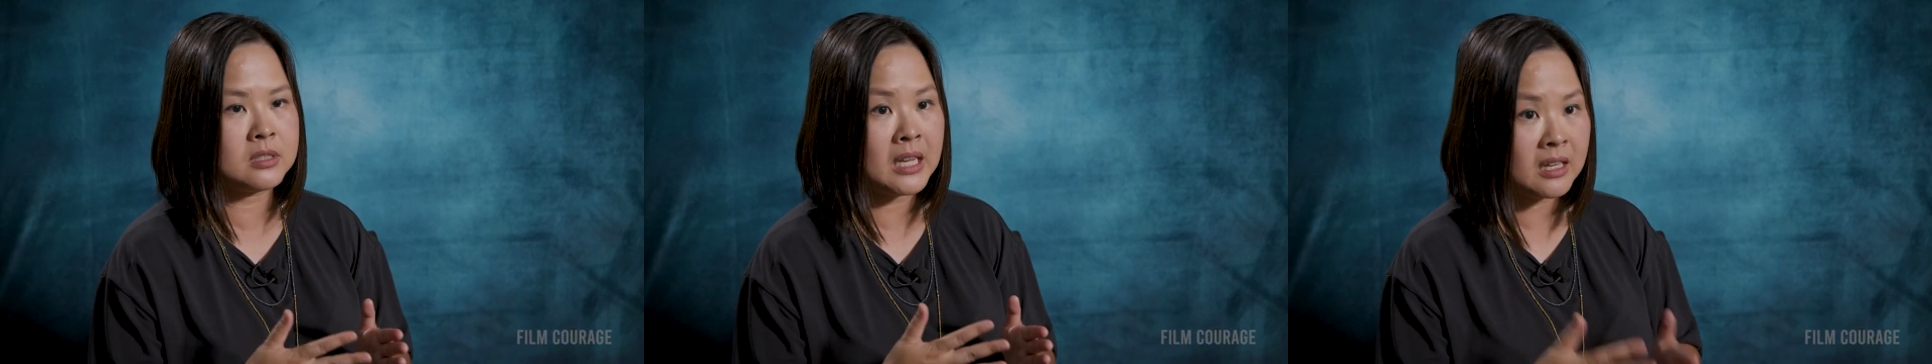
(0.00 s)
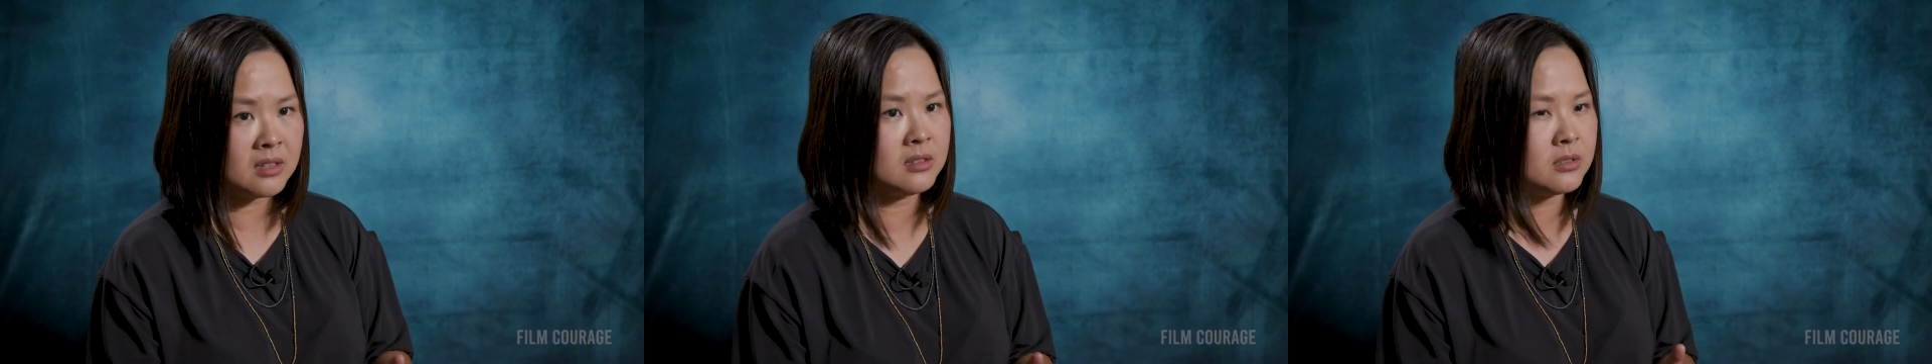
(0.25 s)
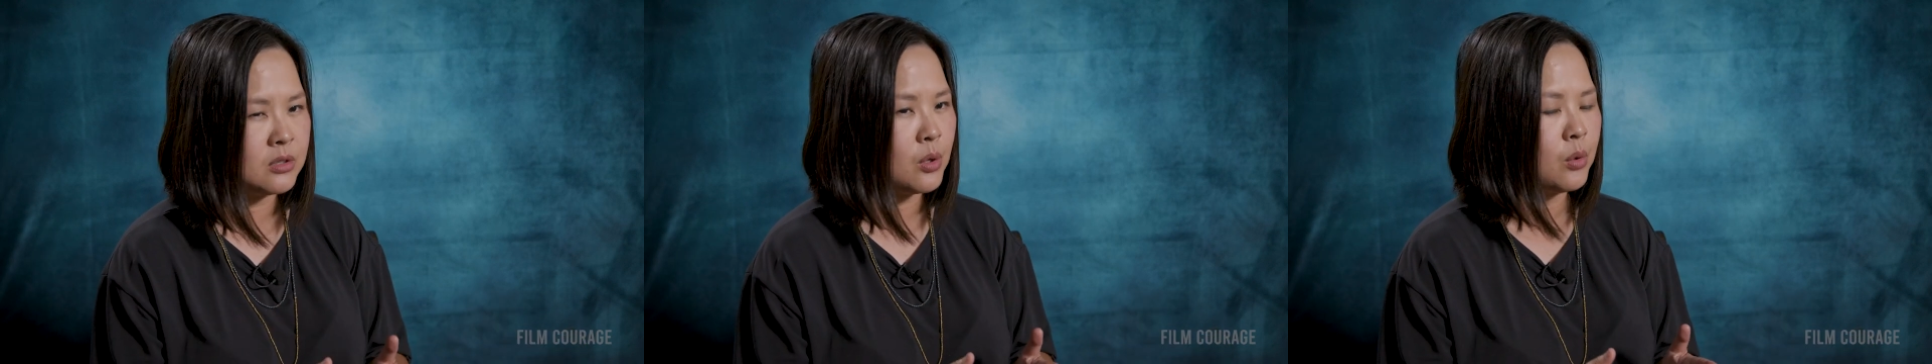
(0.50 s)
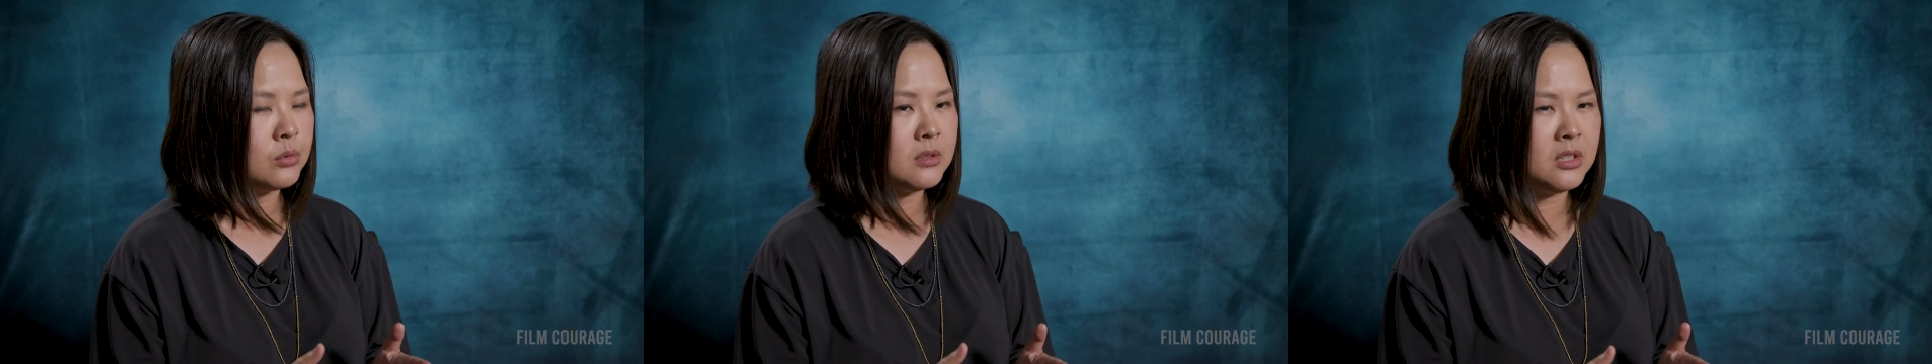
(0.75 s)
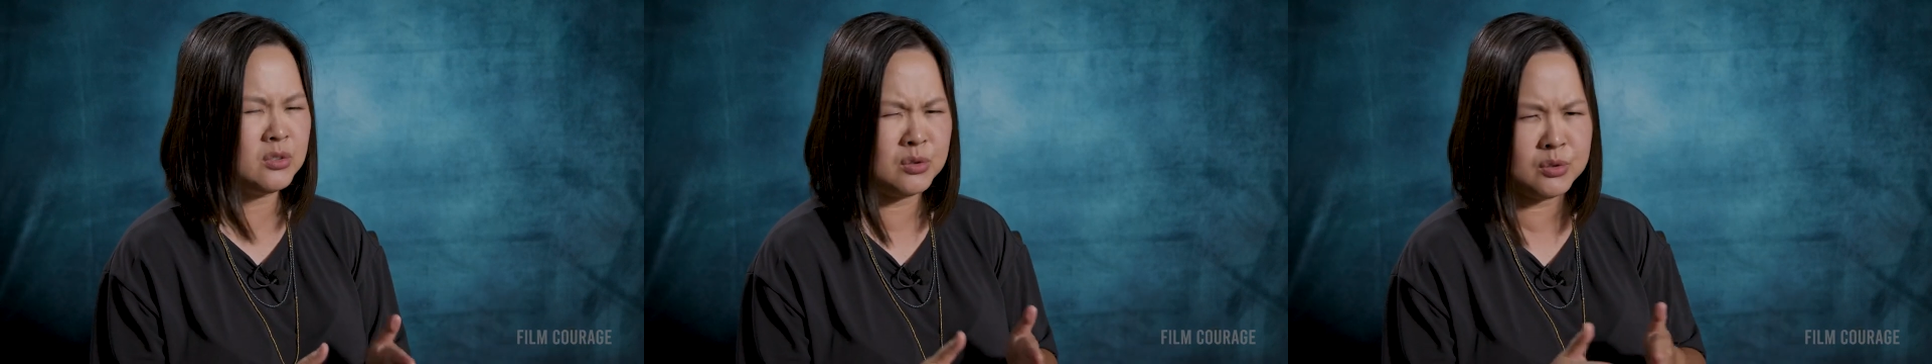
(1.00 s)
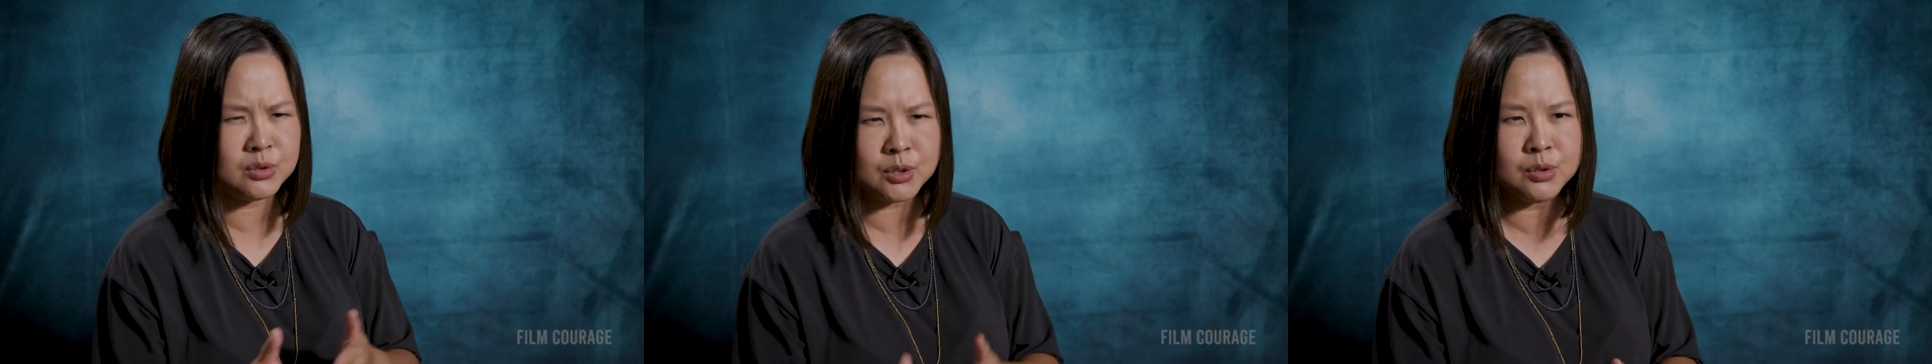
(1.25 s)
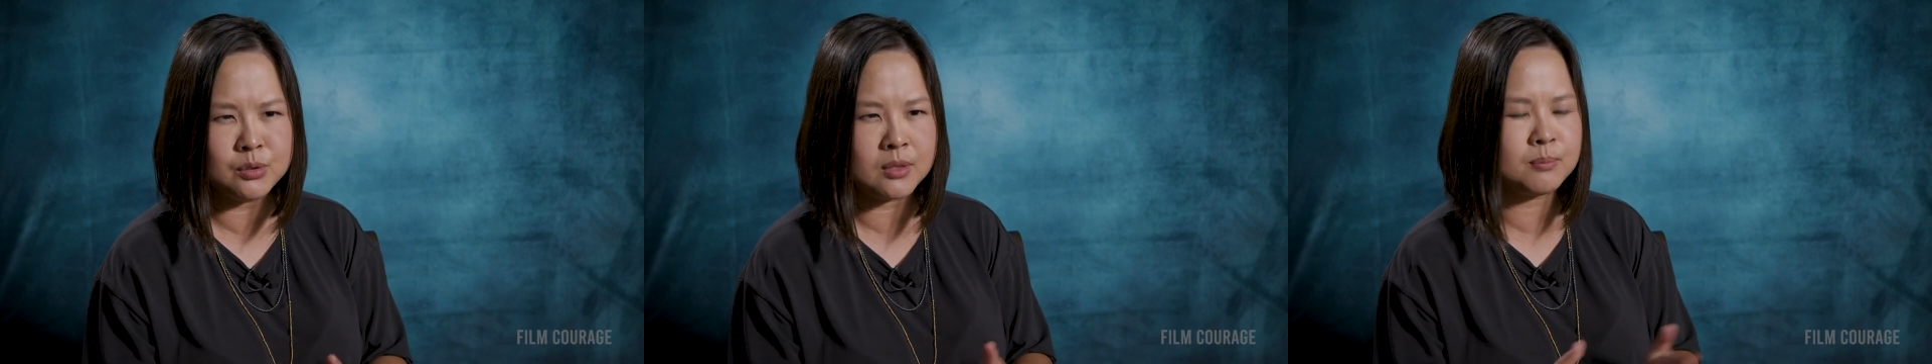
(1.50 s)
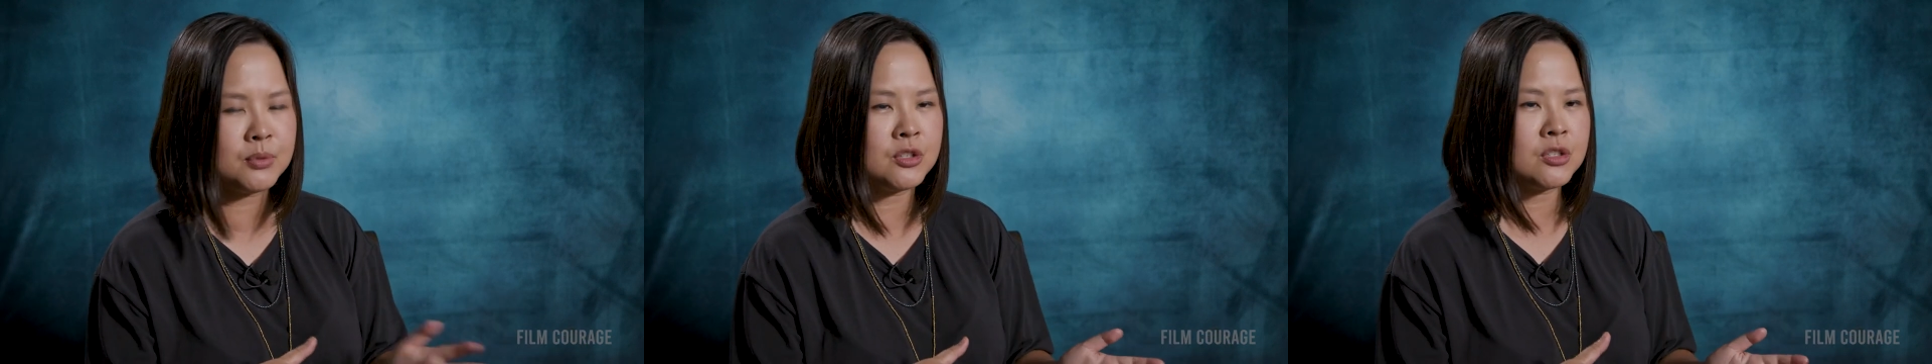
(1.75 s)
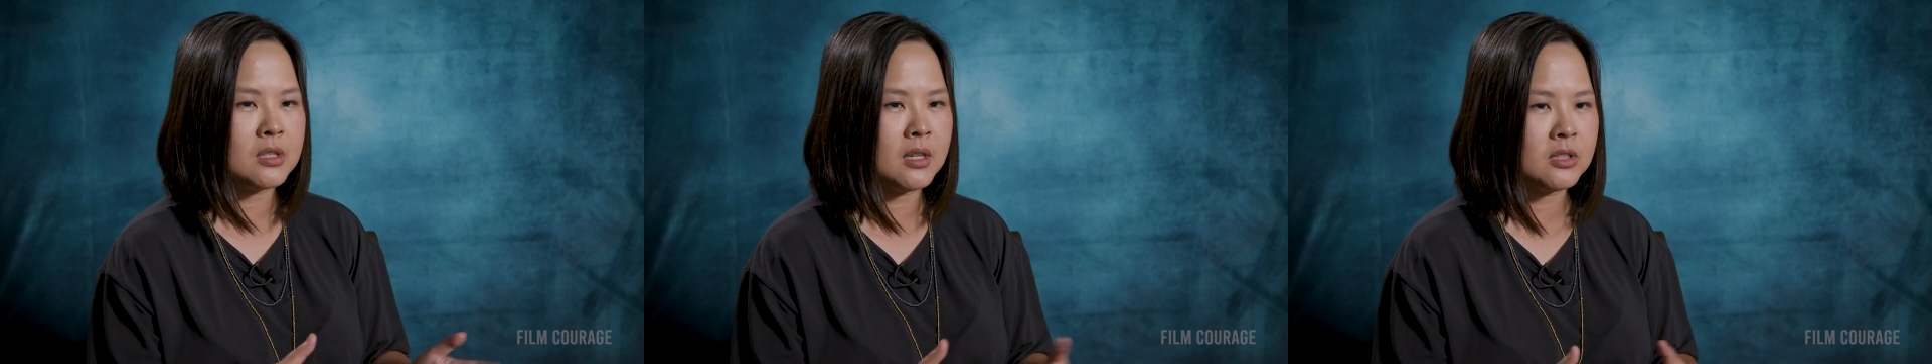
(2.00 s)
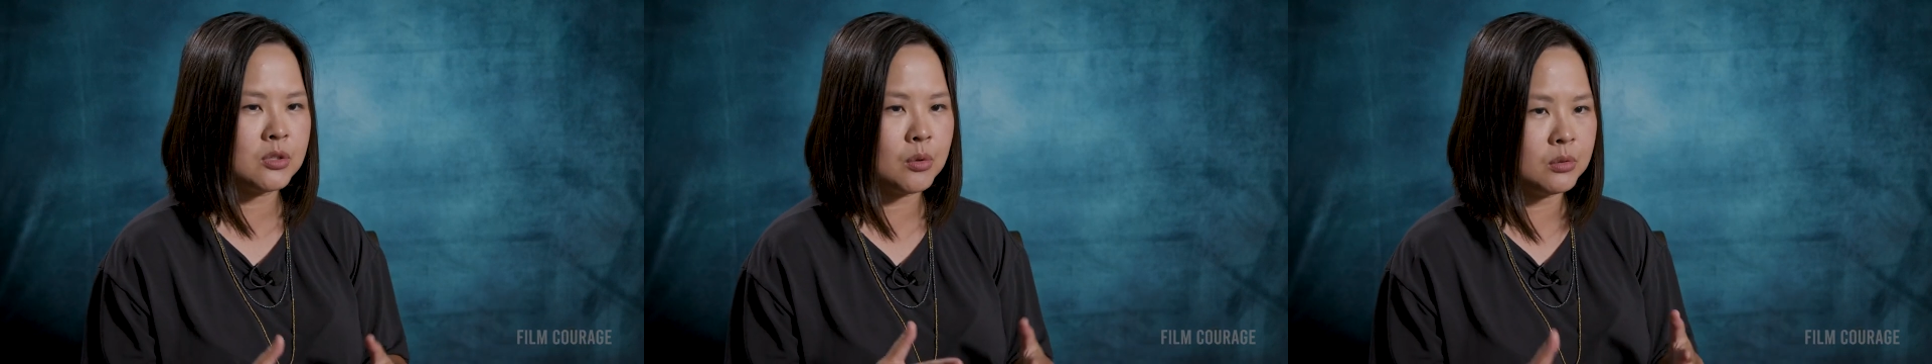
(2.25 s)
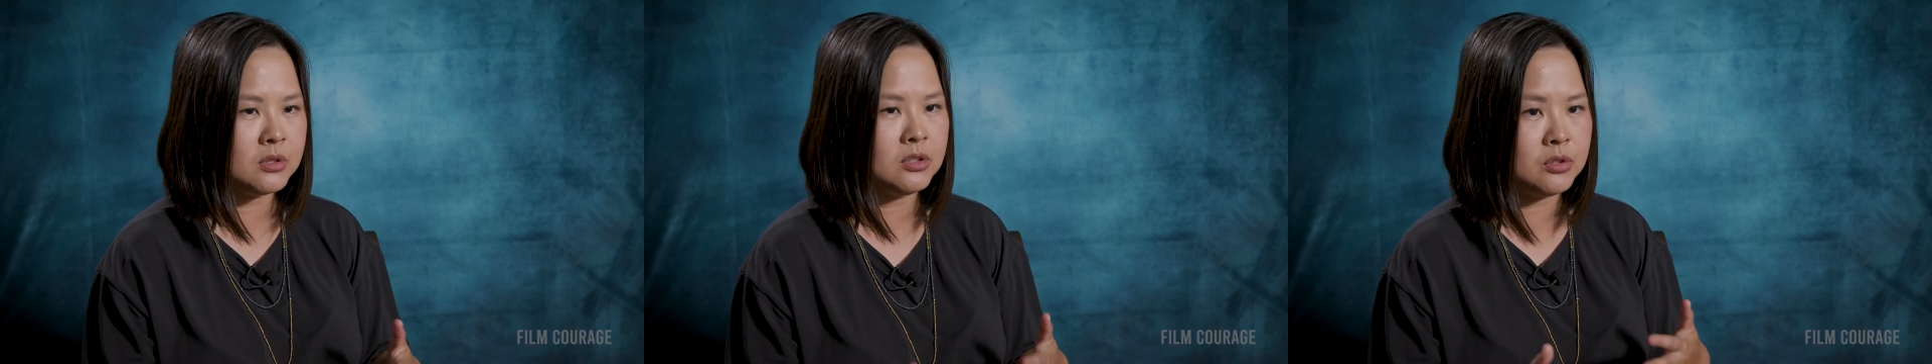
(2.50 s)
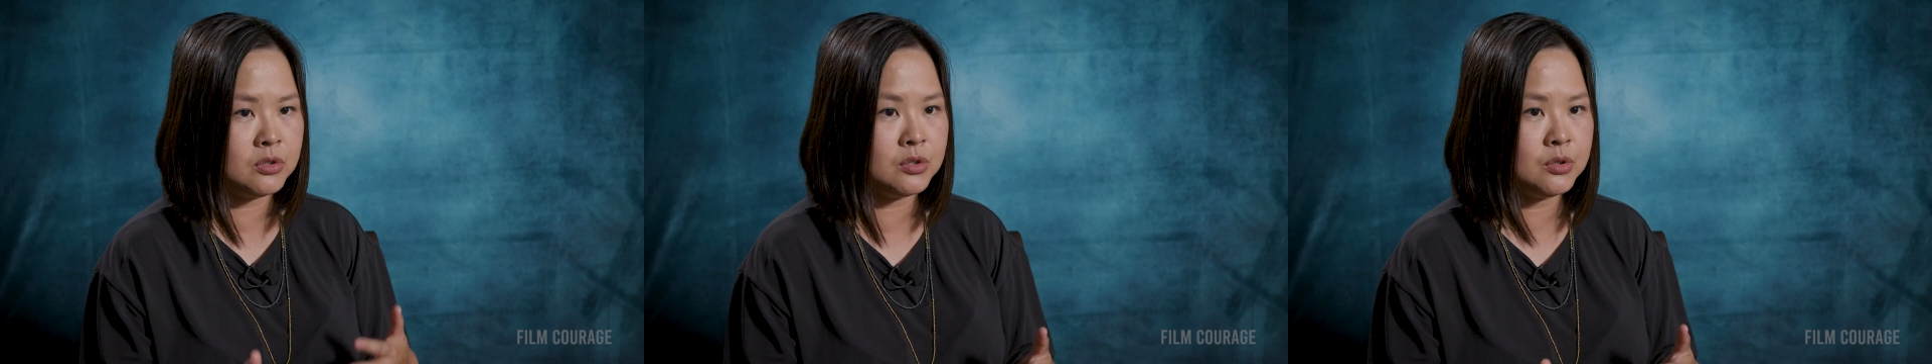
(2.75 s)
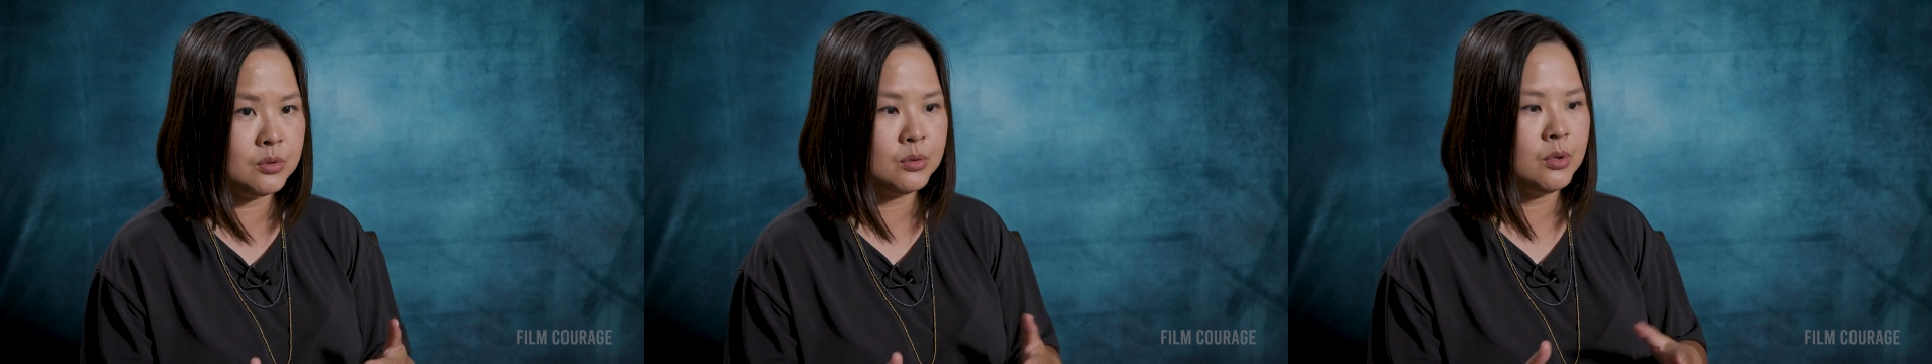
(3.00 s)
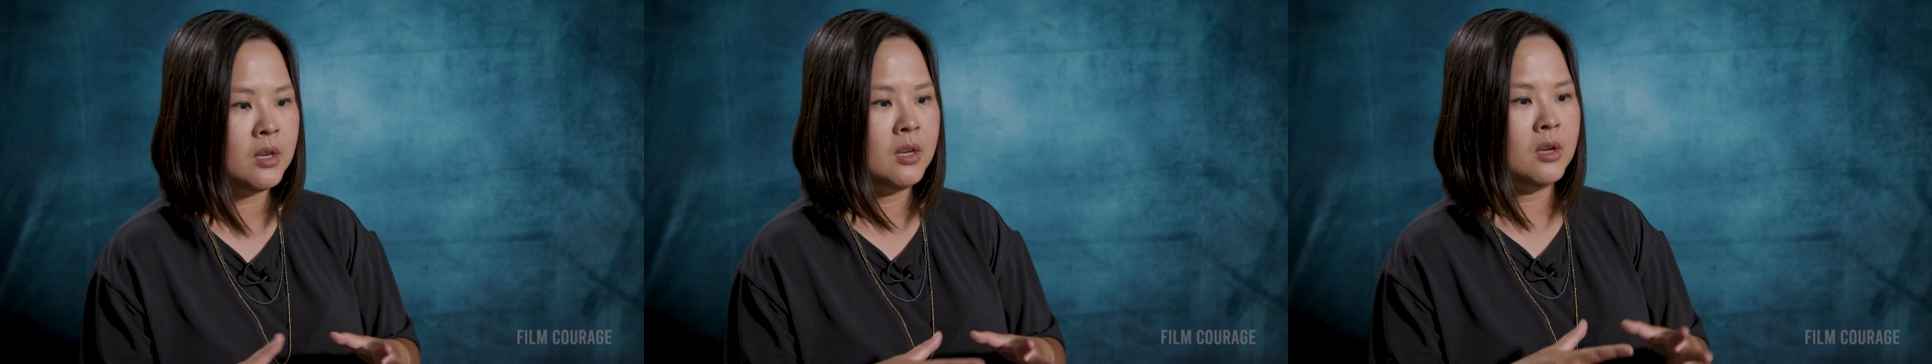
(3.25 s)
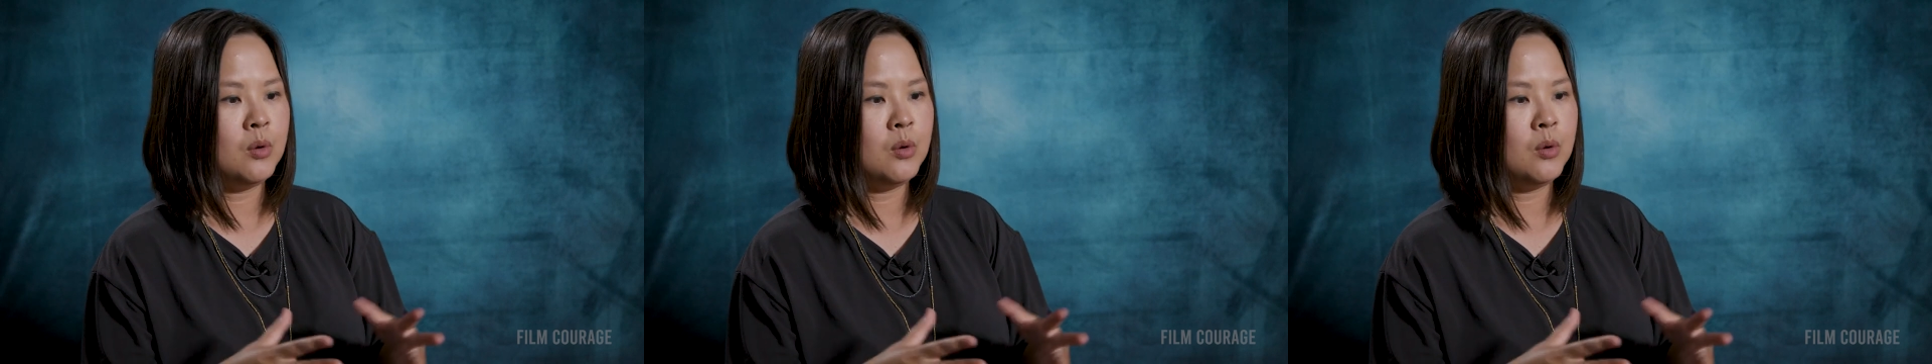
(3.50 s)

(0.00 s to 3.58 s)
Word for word: tailored only to you and personalized only to you